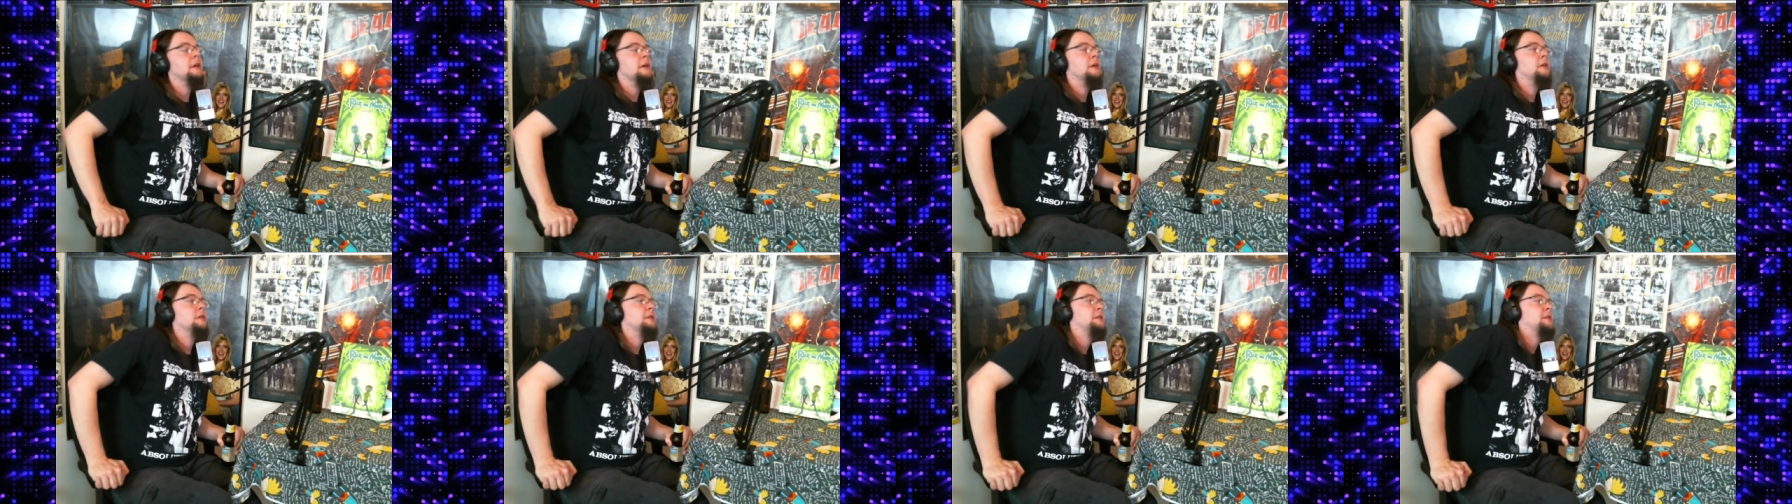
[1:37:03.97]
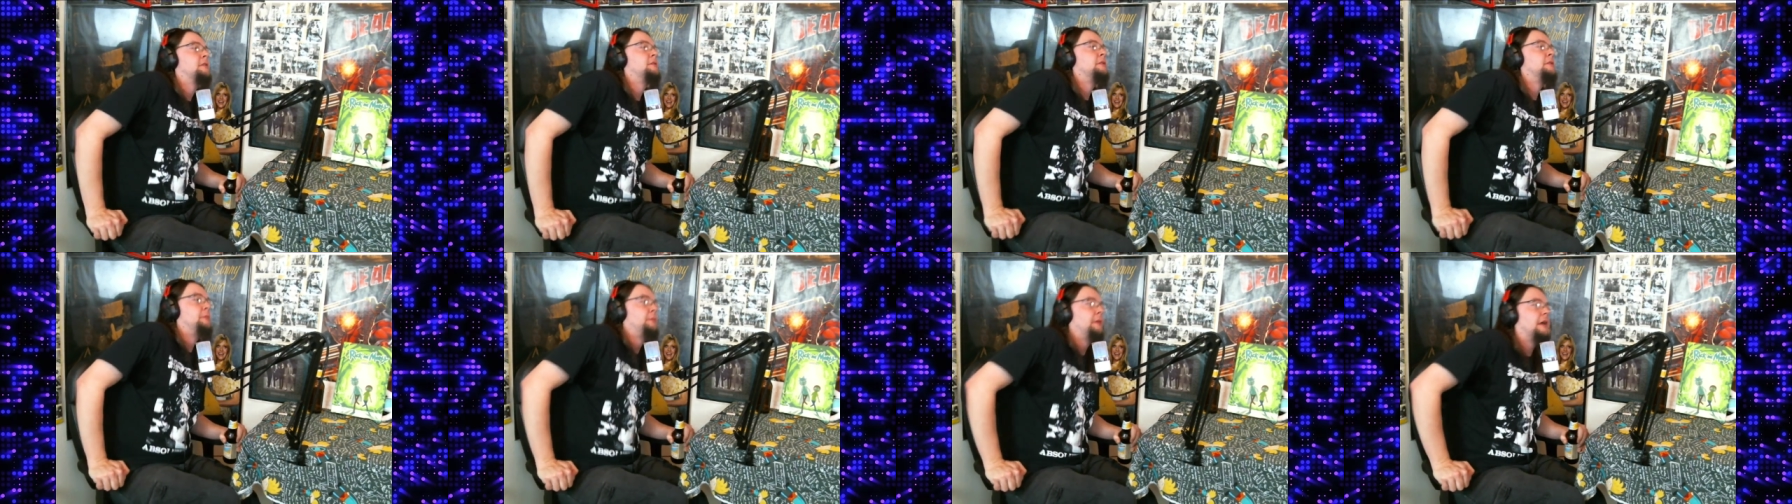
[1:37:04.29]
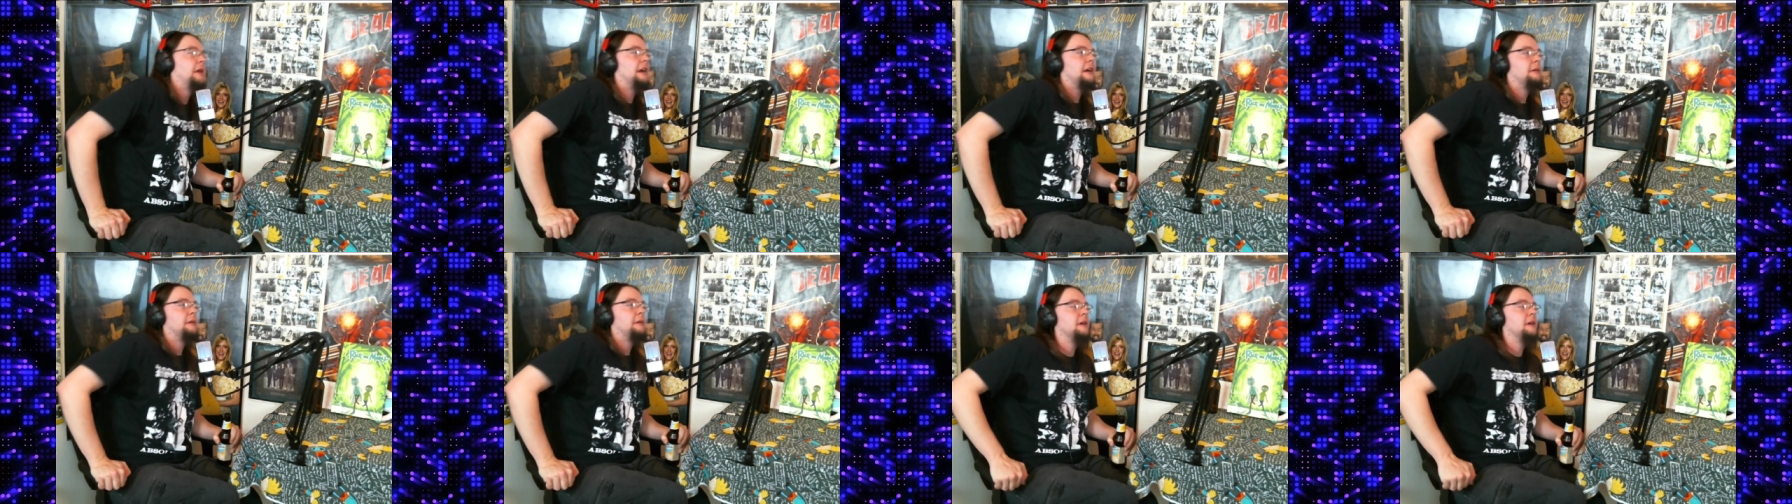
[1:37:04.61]
old school
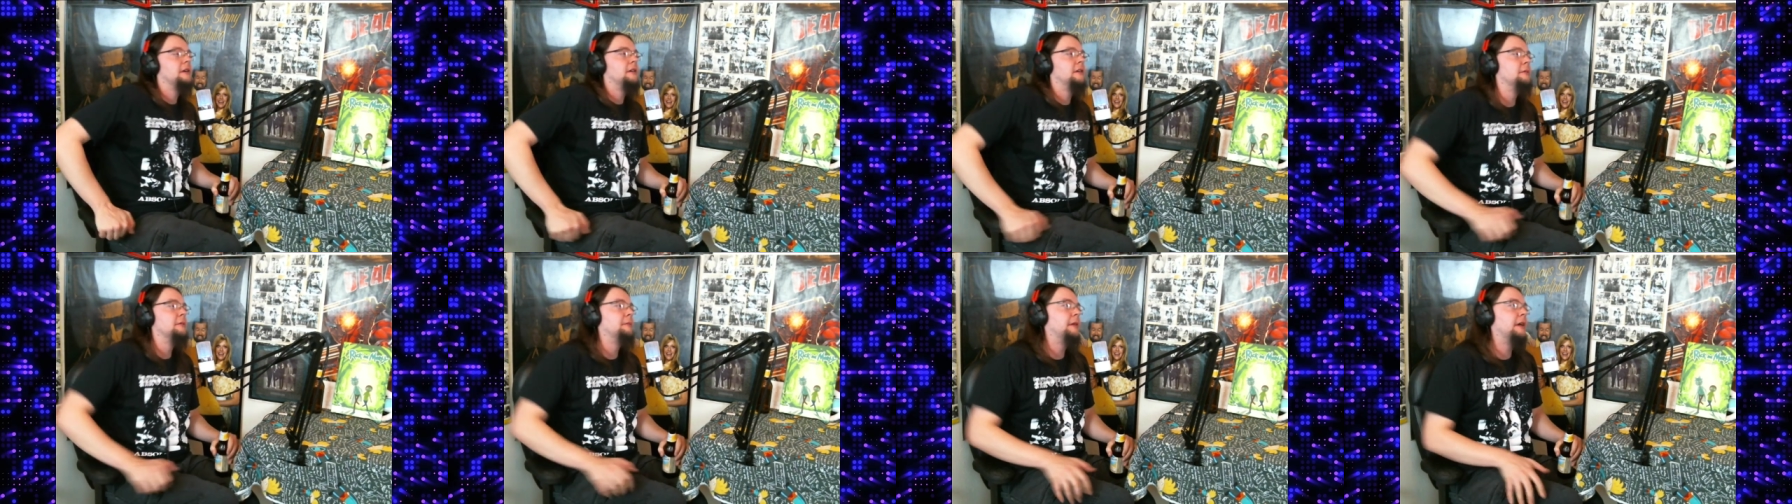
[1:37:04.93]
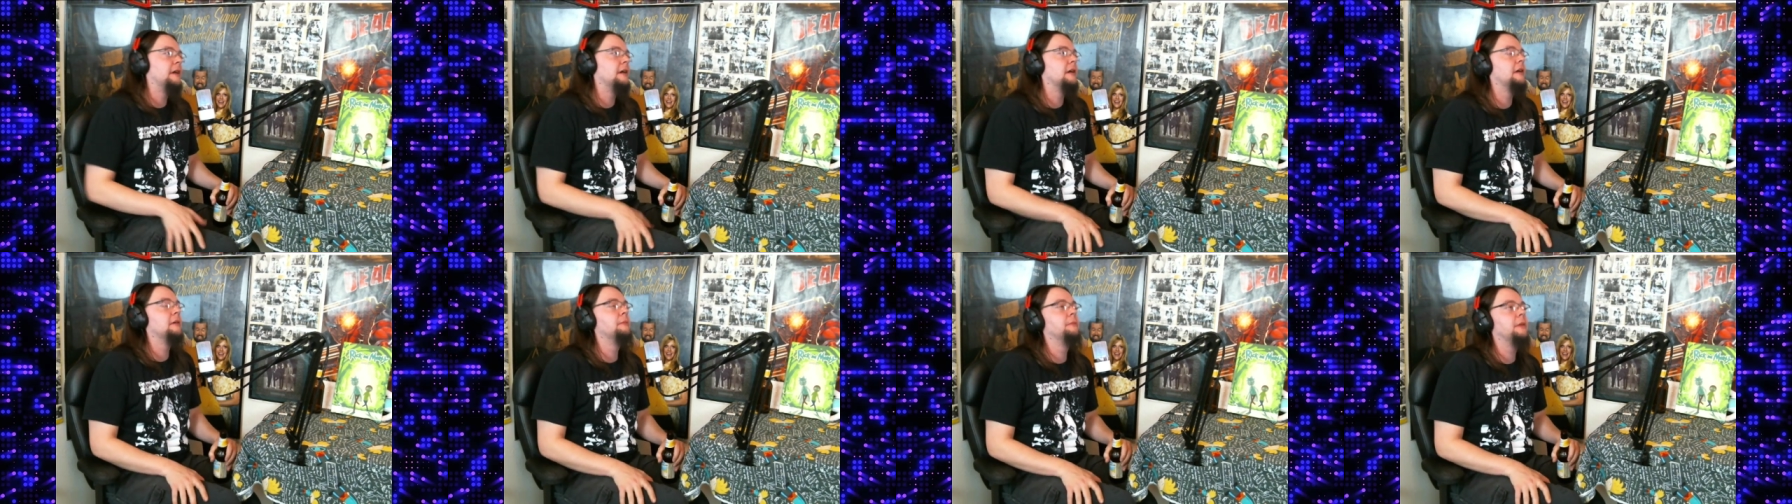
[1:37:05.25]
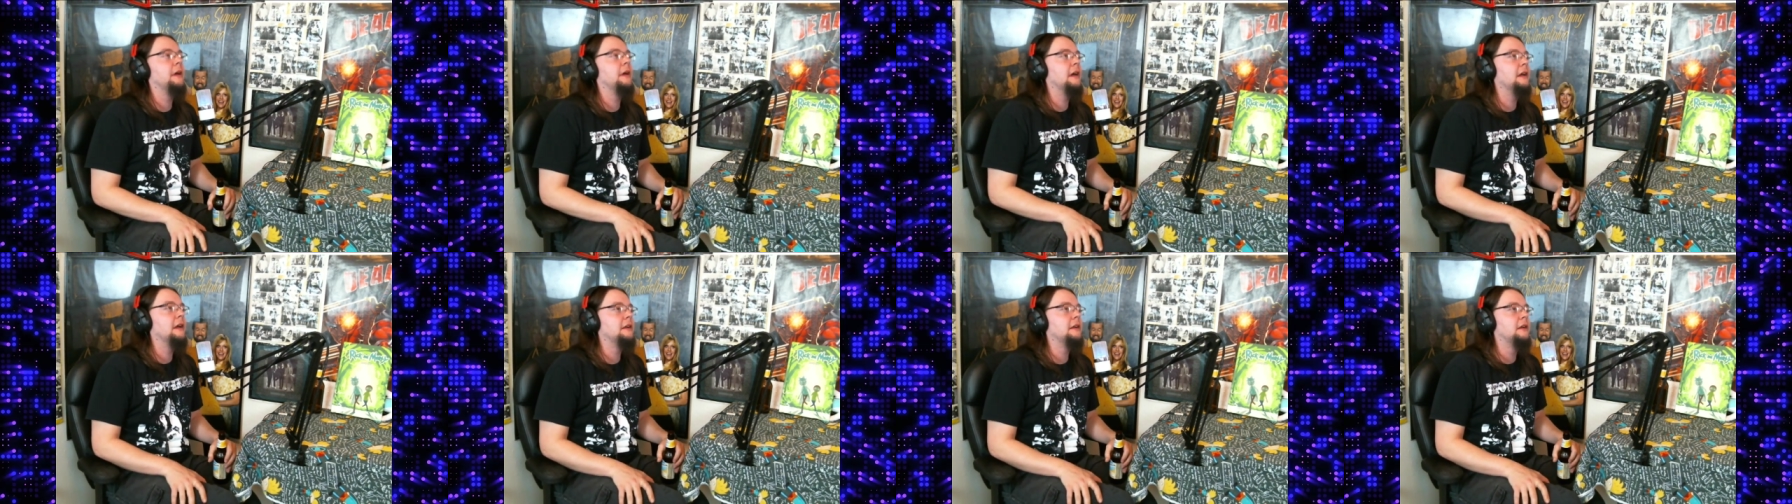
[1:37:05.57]
black metal American
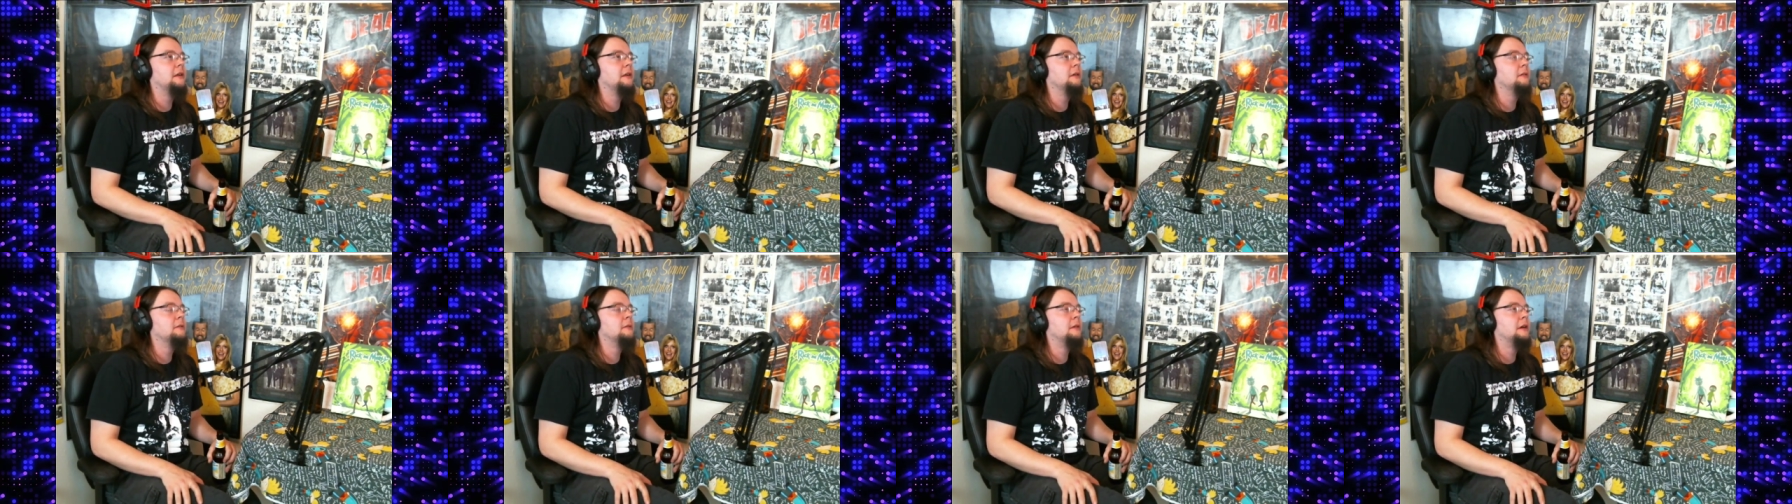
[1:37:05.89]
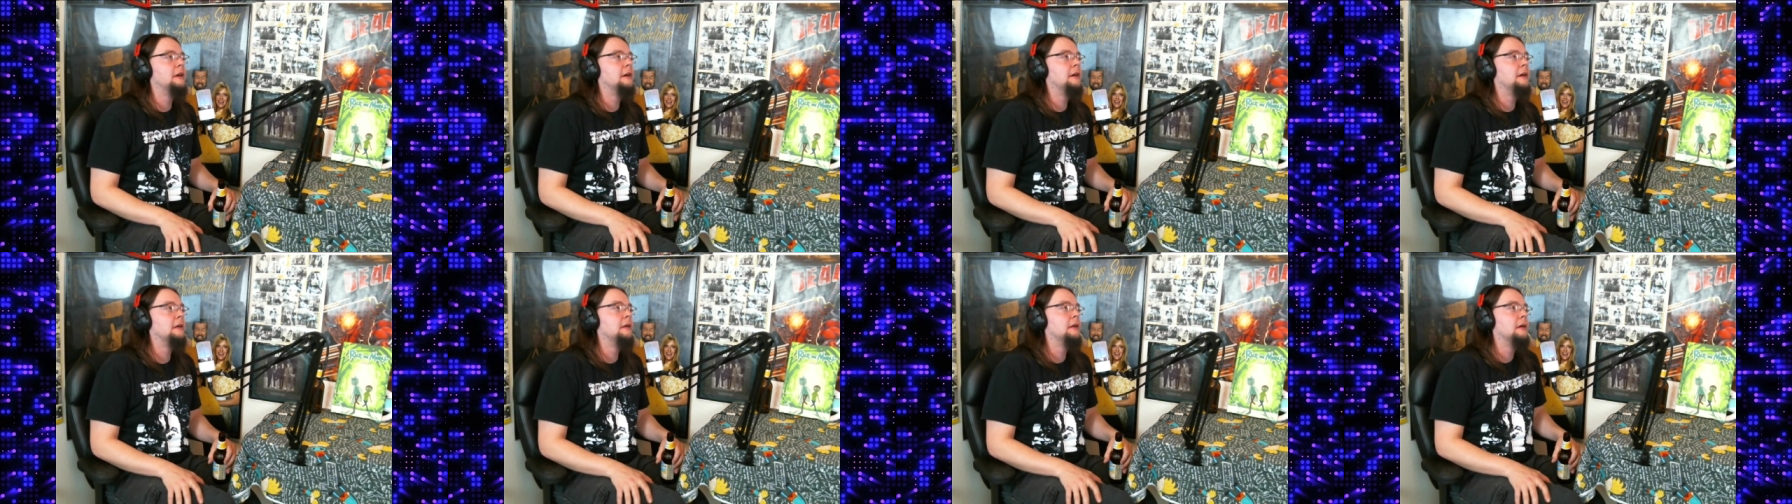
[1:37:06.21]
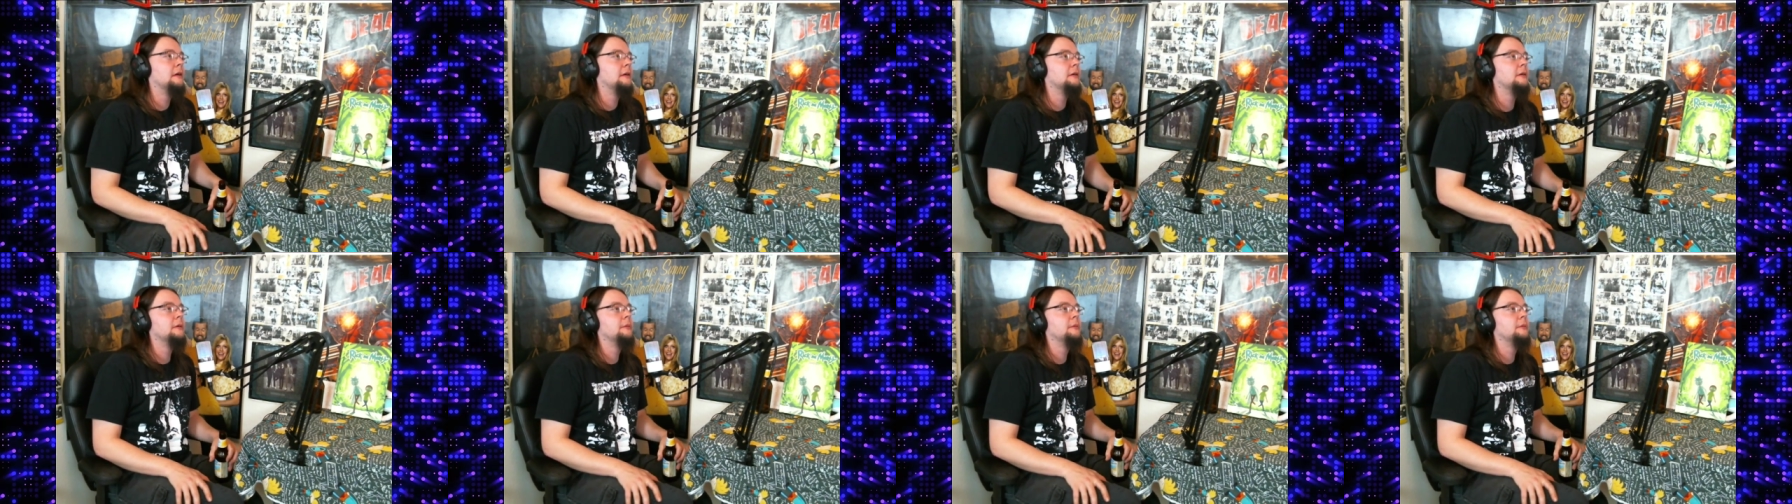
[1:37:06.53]
bands too well.